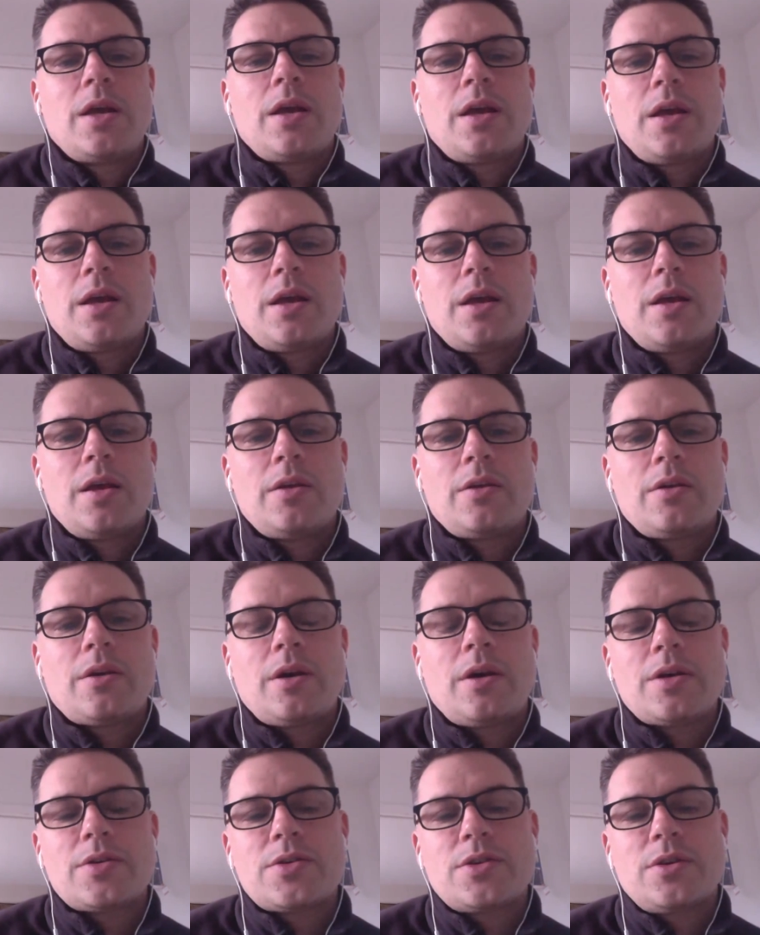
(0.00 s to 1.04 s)
And
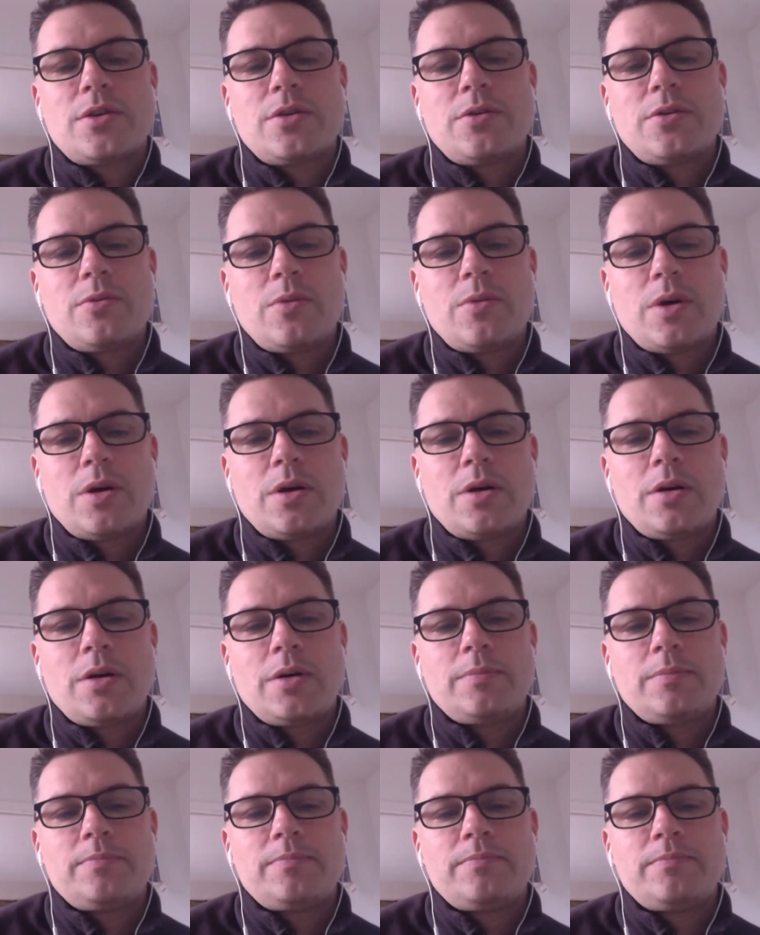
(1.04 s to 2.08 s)

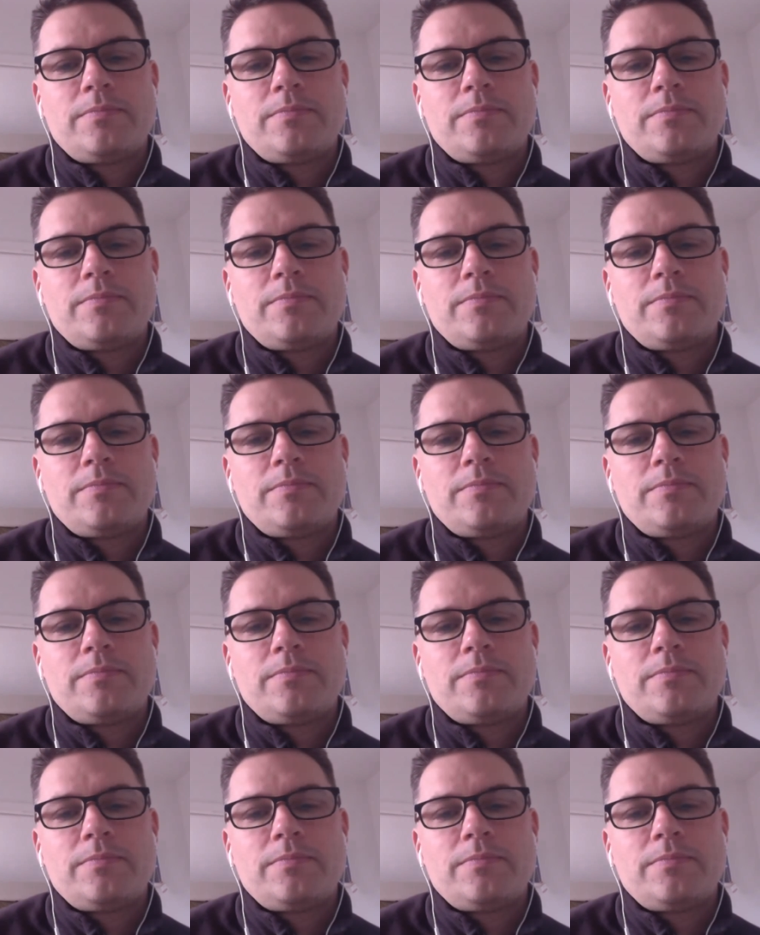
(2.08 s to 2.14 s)
also,